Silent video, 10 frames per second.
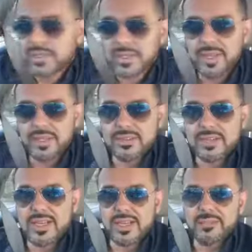It's
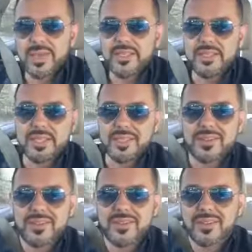like venting.
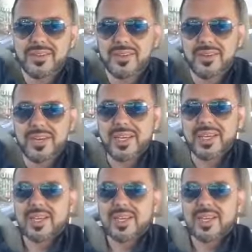Okay.